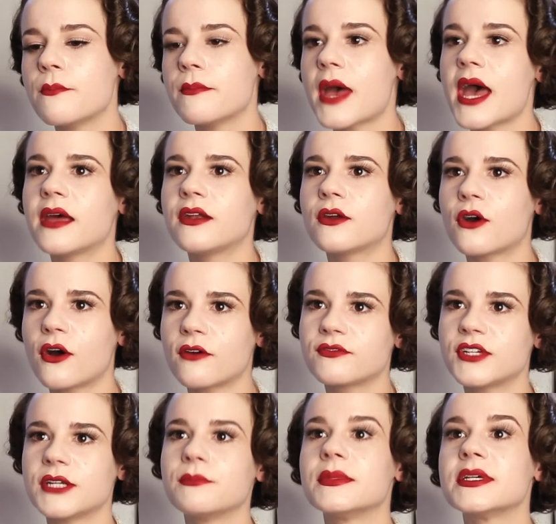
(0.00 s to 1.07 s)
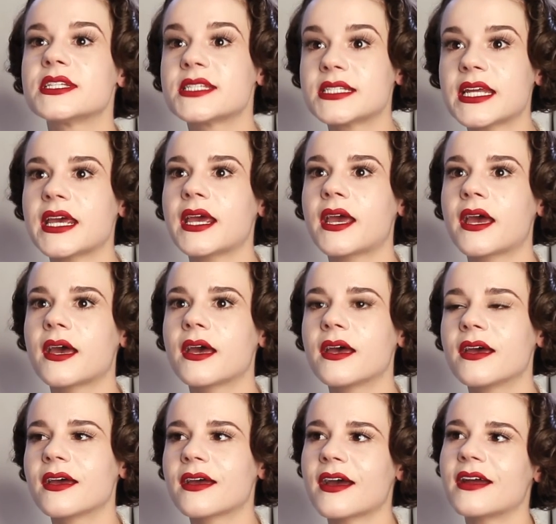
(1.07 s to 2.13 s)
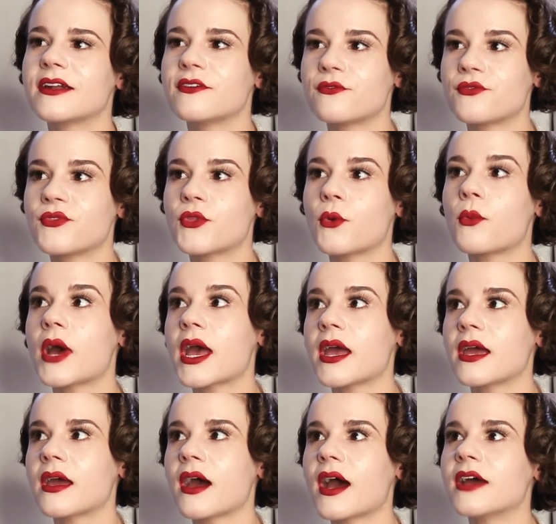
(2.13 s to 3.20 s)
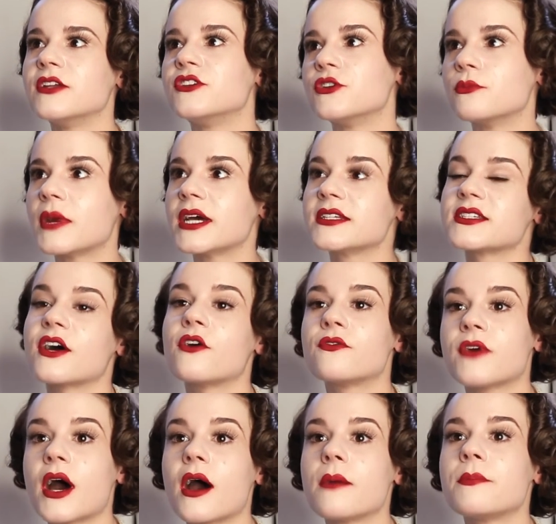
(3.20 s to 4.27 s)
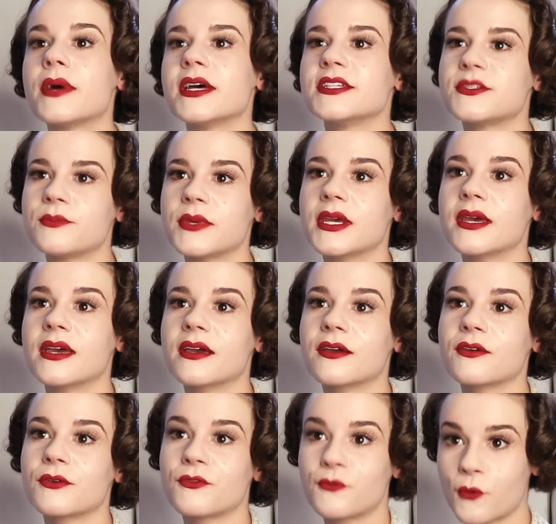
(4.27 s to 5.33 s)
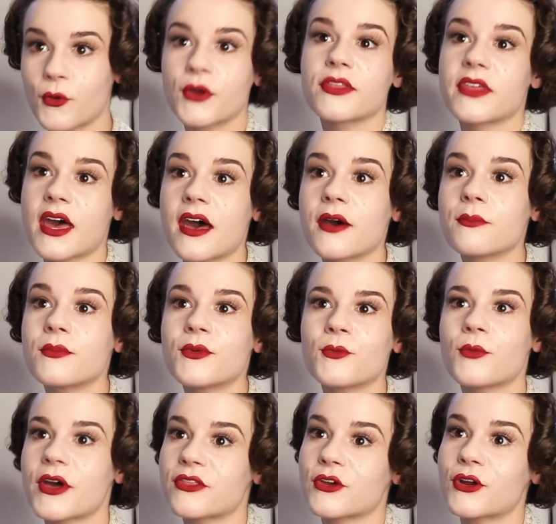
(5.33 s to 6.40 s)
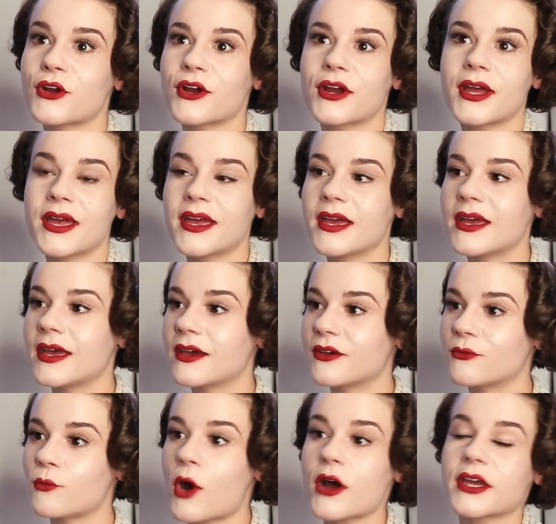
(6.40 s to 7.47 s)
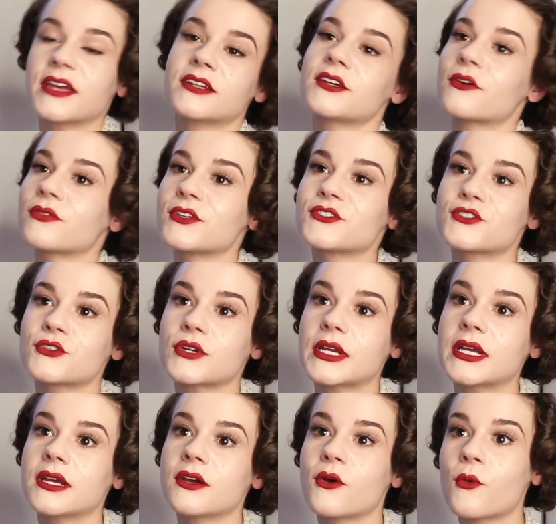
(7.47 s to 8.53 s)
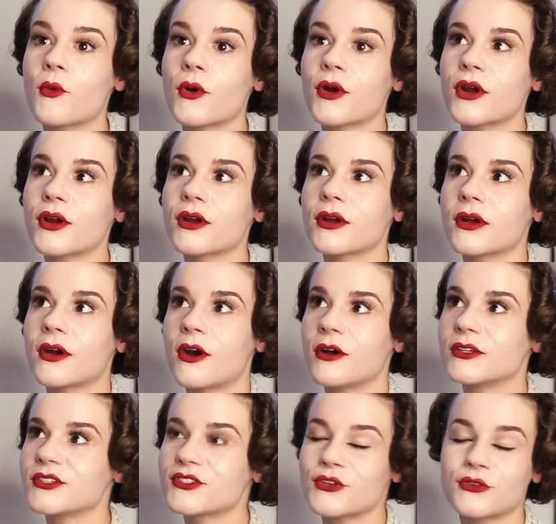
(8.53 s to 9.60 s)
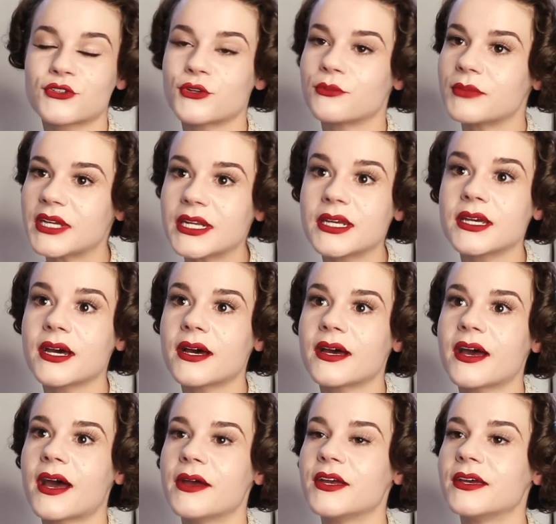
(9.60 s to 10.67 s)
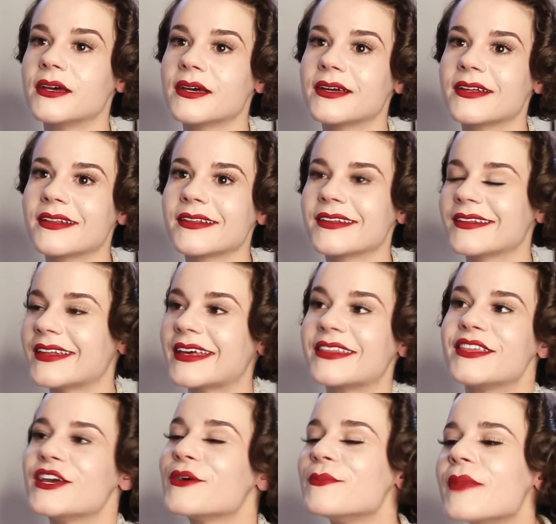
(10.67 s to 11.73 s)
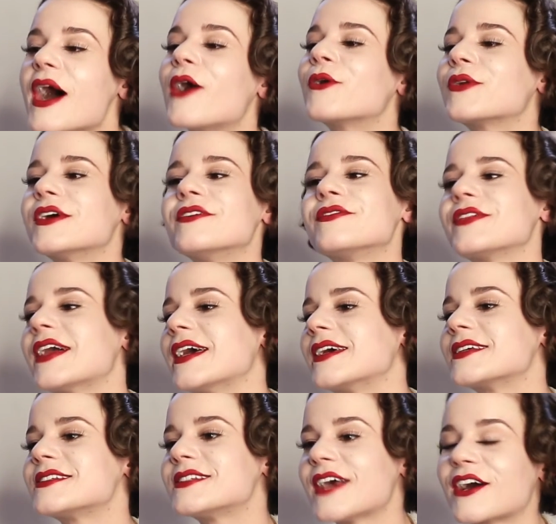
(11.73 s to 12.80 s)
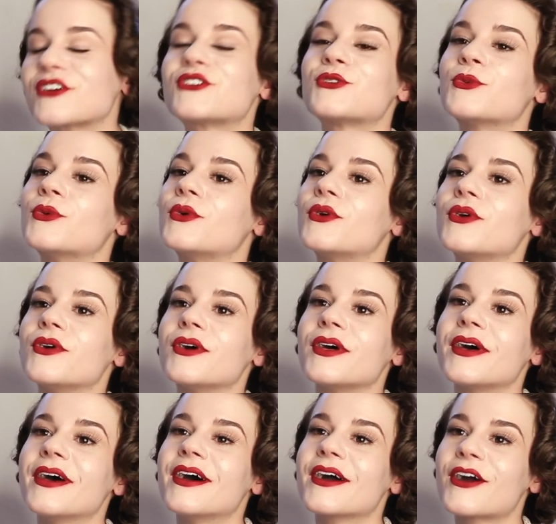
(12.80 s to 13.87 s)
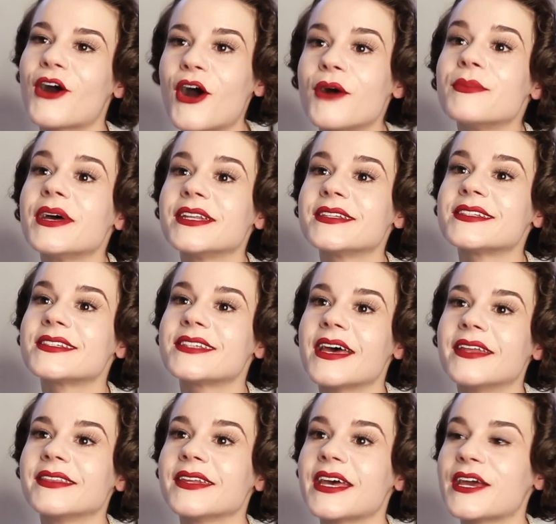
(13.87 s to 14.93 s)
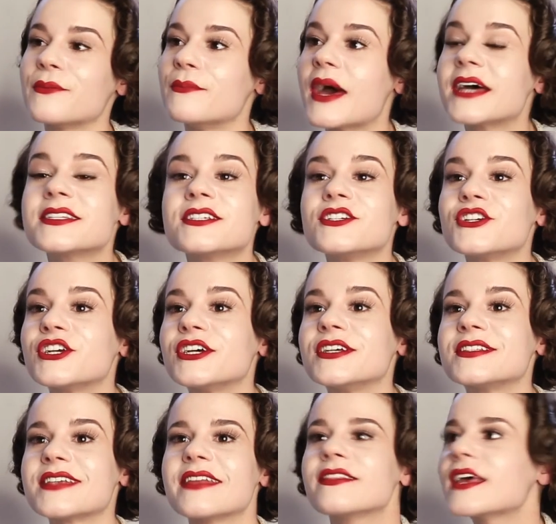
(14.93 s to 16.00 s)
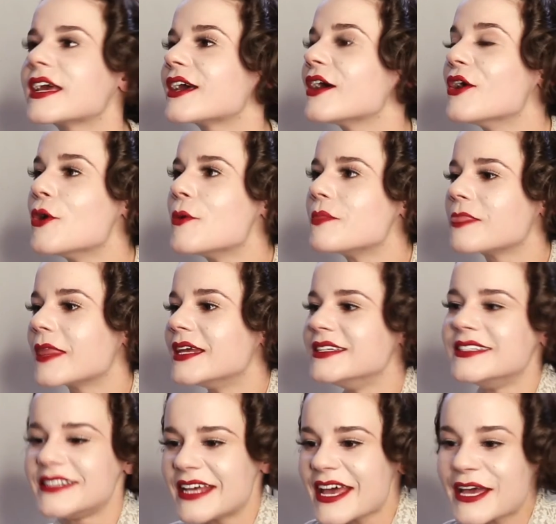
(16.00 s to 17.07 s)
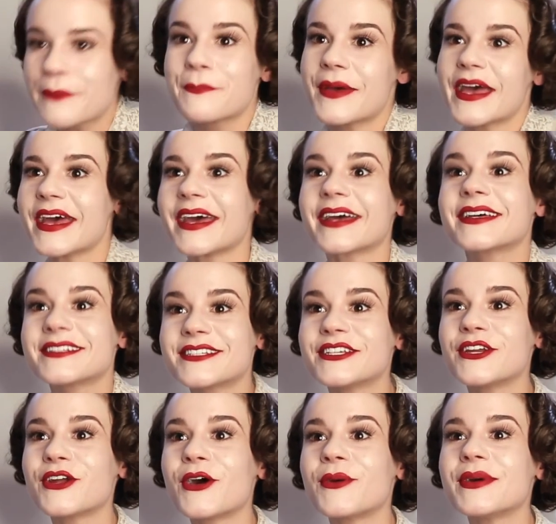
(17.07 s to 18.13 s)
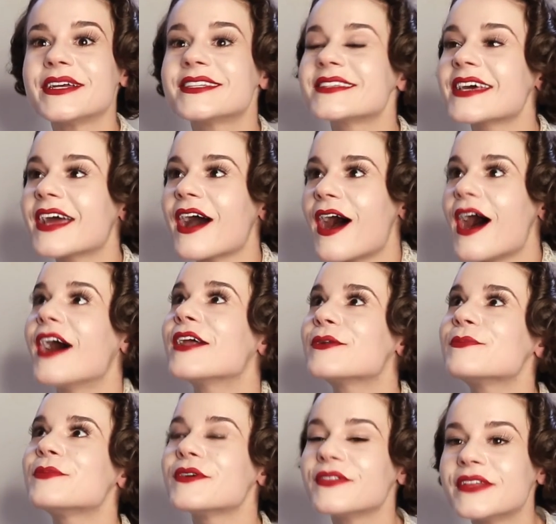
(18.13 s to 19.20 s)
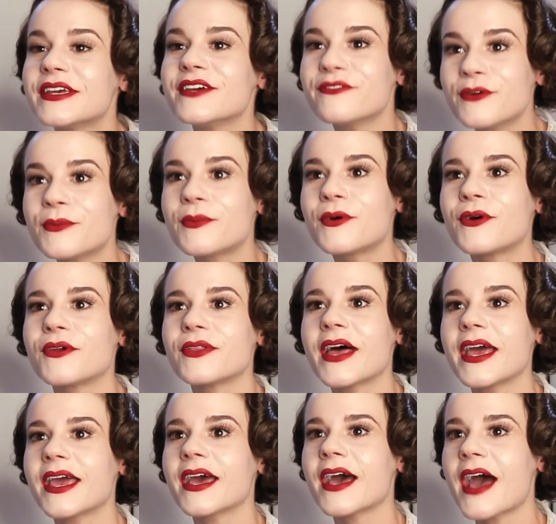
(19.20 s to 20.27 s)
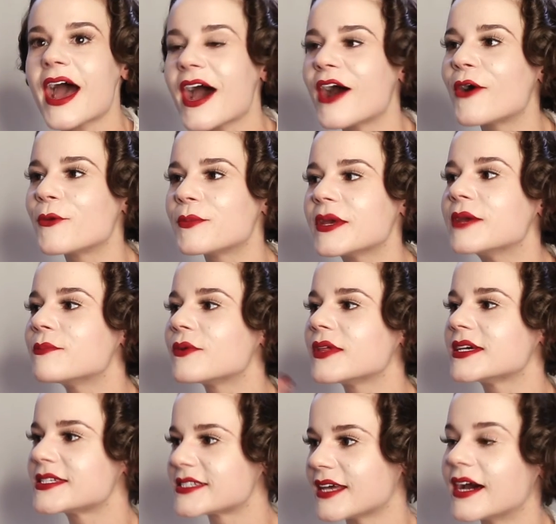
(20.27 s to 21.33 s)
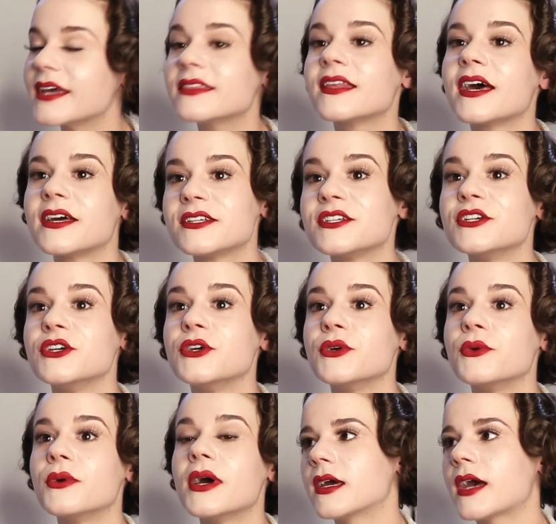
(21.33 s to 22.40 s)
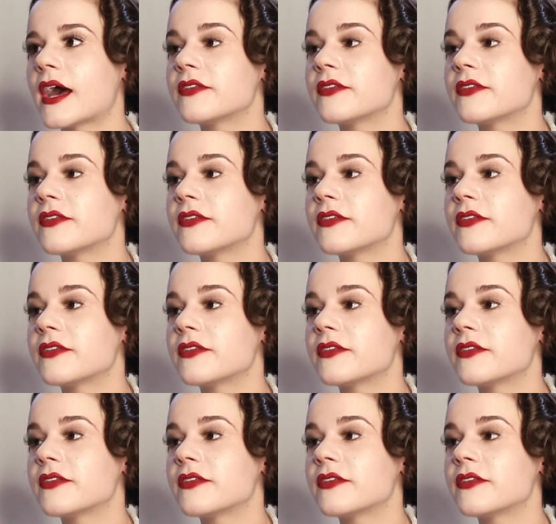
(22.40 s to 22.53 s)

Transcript: Men often mistake kind of the way I do myself up as being for them, whether walking down the street or on social media. I like the amount of like sexual comments and like messages and like dick pics, you know, it's like unbelievable like how people assign that to you.